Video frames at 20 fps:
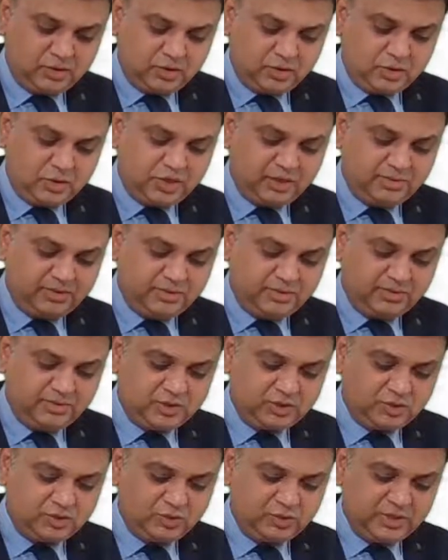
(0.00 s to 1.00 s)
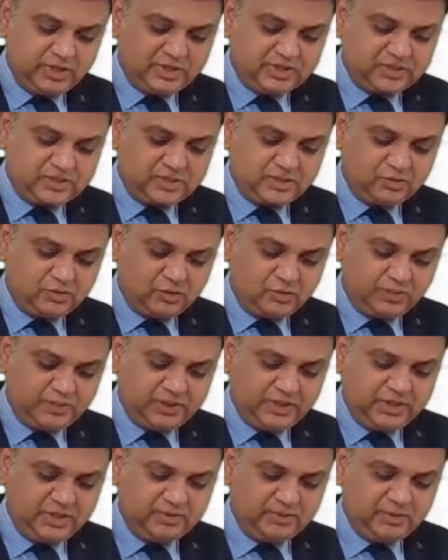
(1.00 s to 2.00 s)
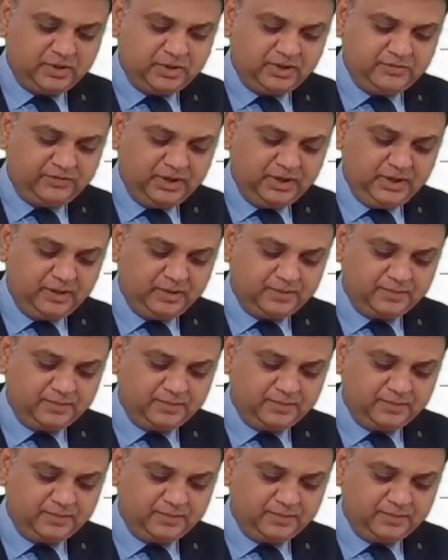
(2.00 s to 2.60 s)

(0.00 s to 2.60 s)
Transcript: column number 2 is opening WDV,